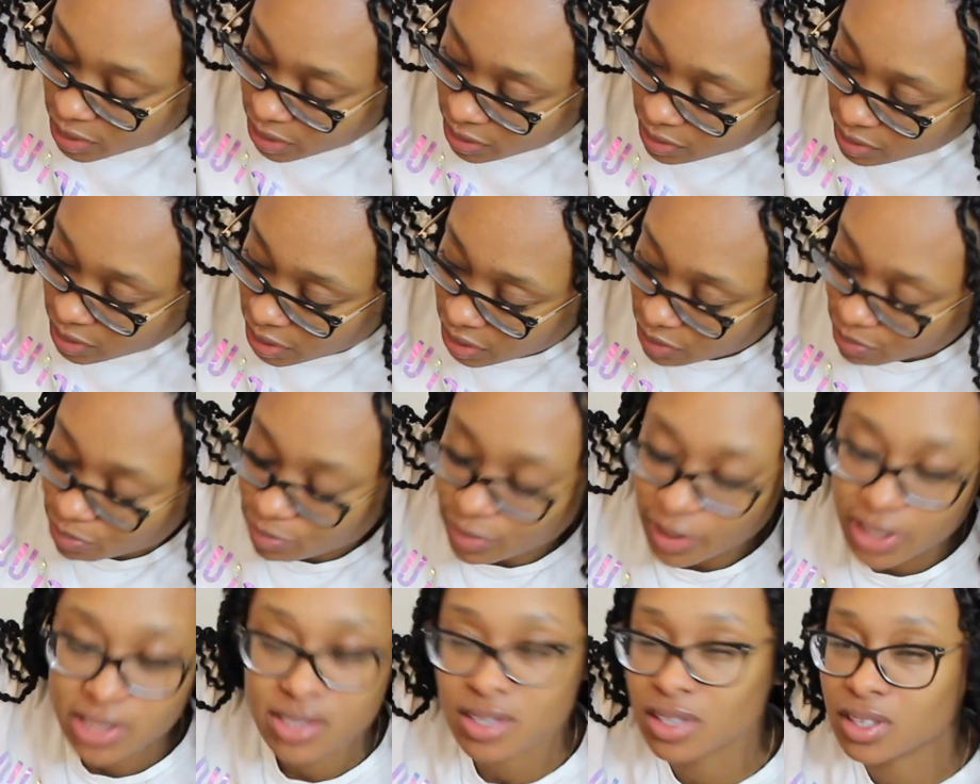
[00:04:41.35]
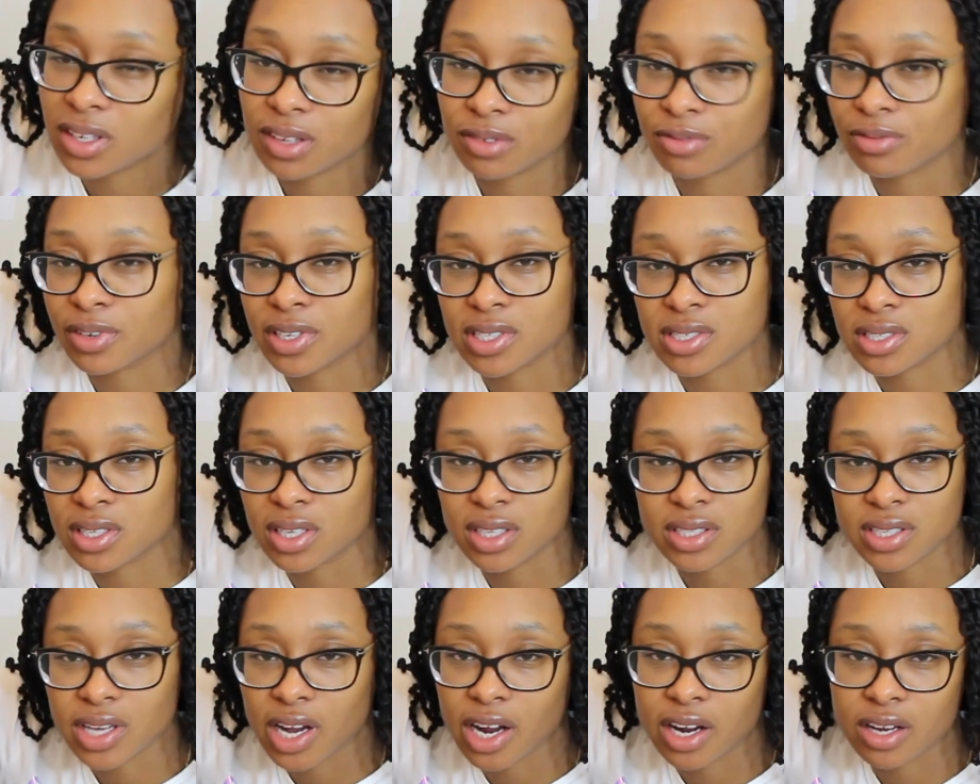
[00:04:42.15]
It basically fits the
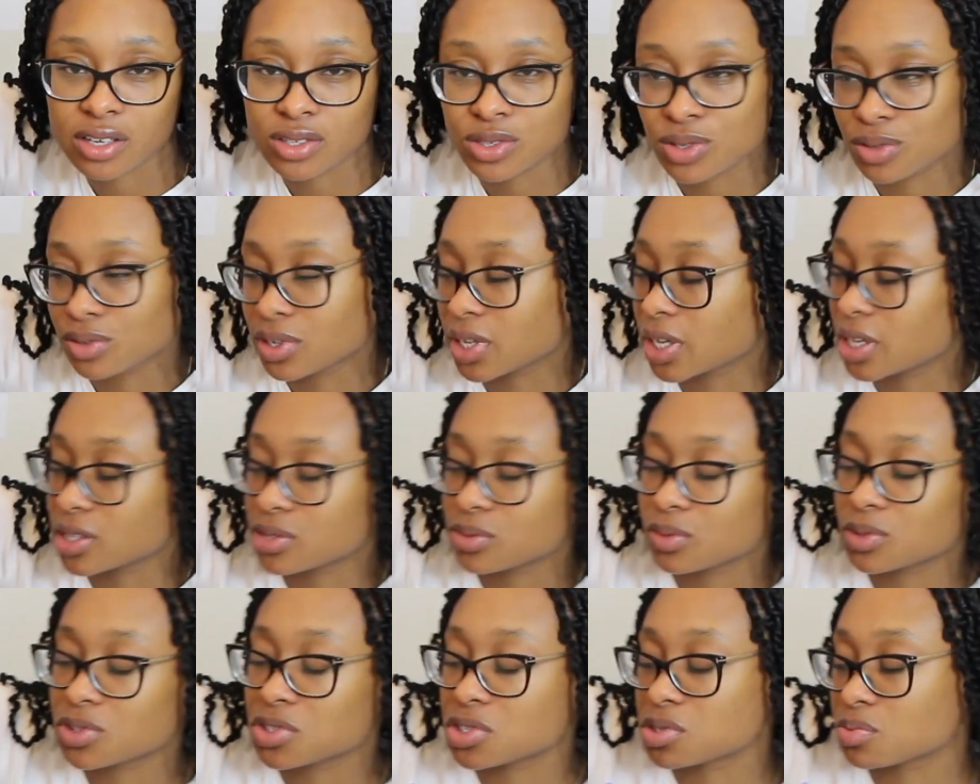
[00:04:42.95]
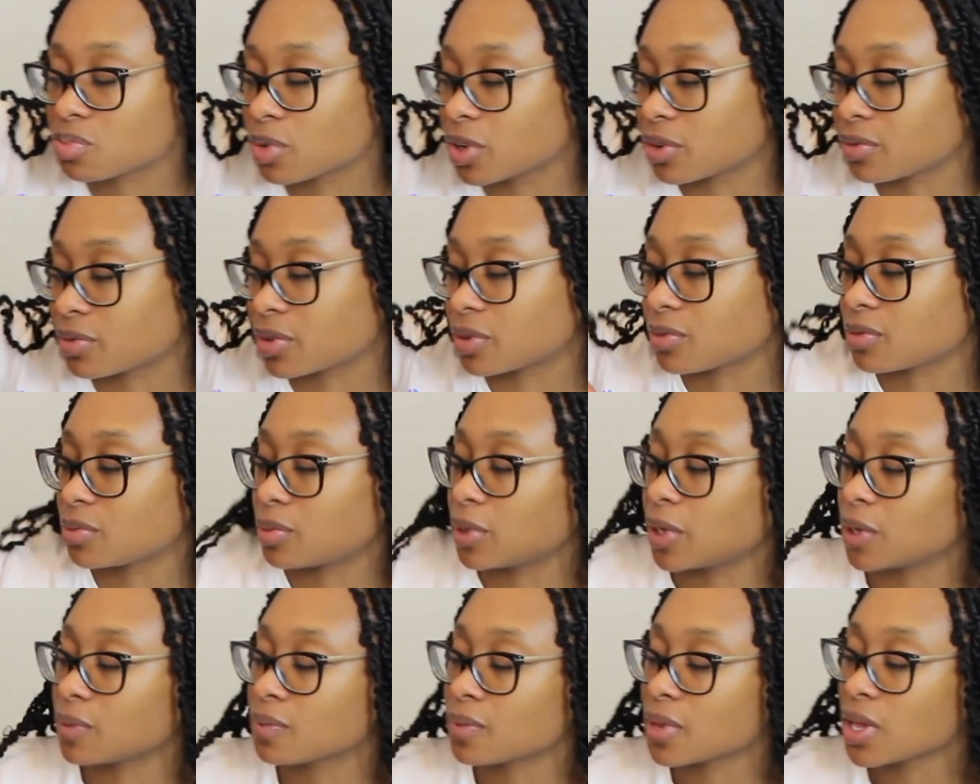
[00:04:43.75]
entire suitcase, which is perfect for
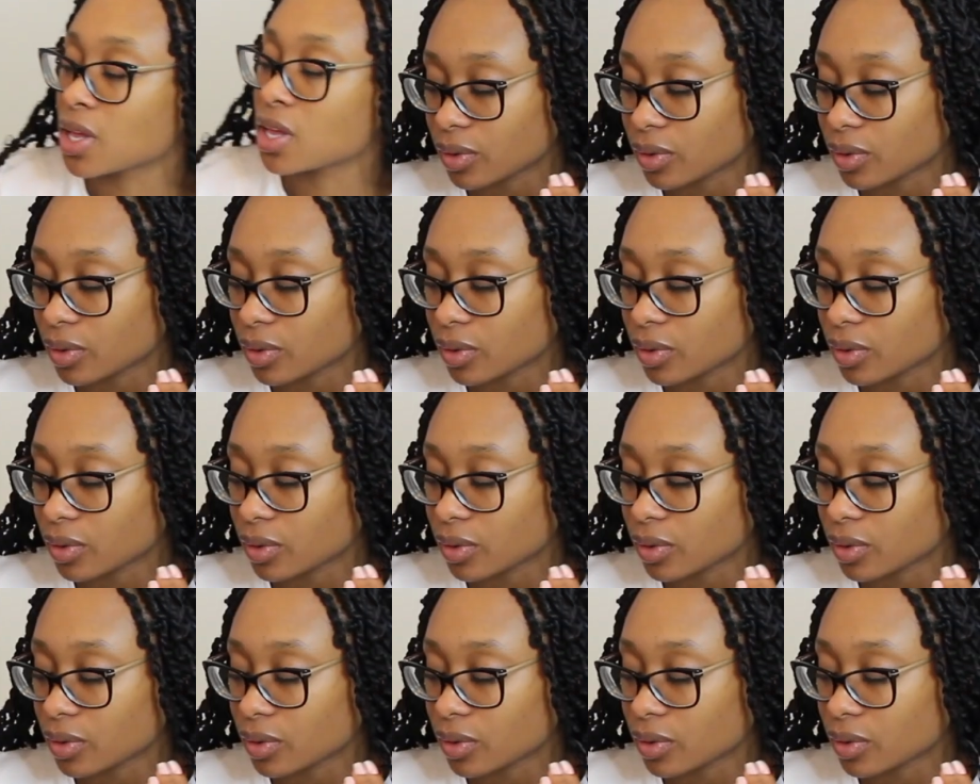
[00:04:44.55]
me.